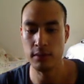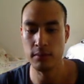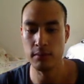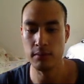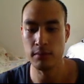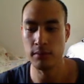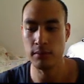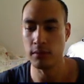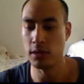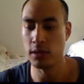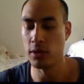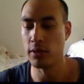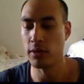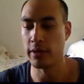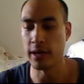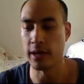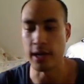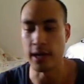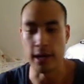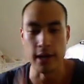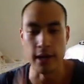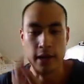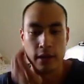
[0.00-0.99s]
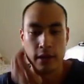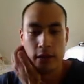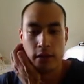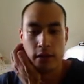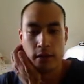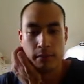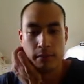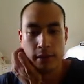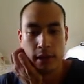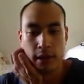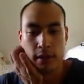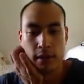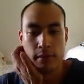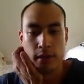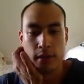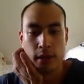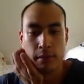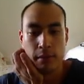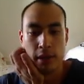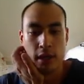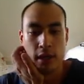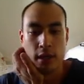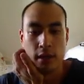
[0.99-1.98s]
Lower the height a little bit,
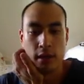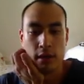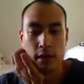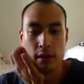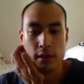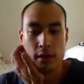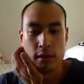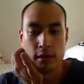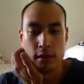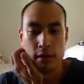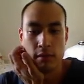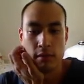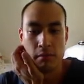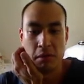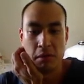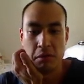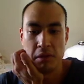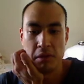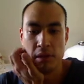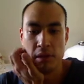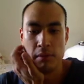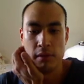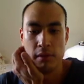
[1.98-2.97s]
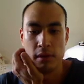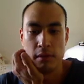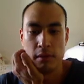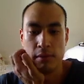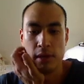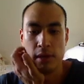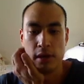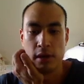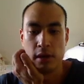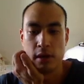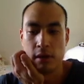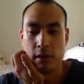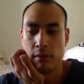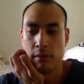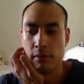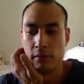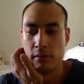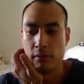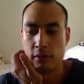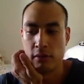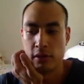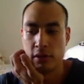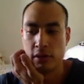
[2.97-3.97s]
maybe keep it a little bigger.
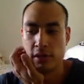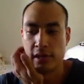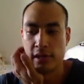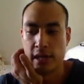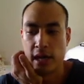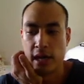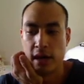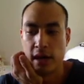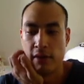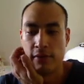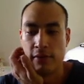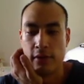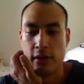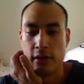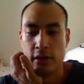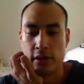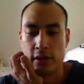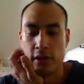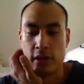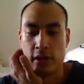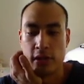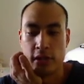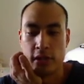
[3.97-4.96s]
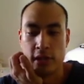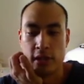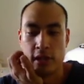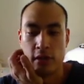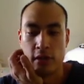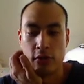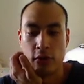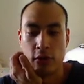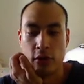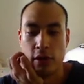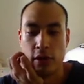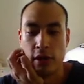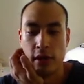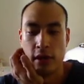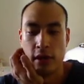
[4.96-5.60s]
Reduce the alpha so you can see through it.